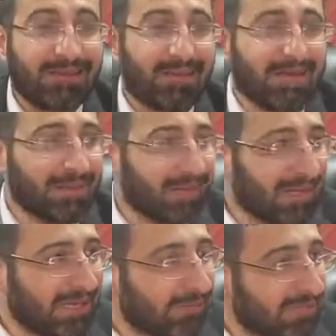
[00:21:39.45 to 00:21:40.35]
In the
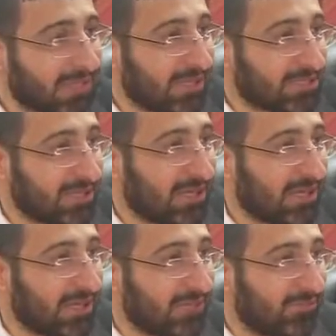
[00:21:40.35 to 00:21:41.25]
beginning we said
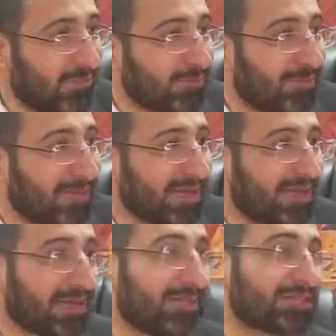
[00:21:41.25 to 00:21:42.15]
Hashem from the back,
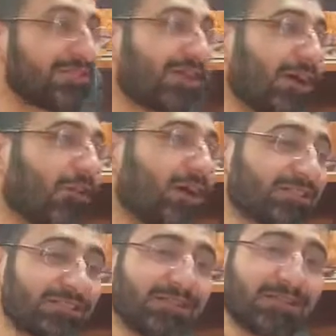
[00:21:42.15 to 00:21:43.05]
like Mashgiach
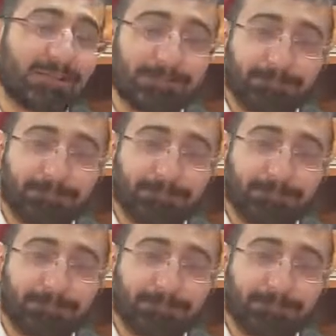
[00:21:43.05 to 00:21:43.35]
watching.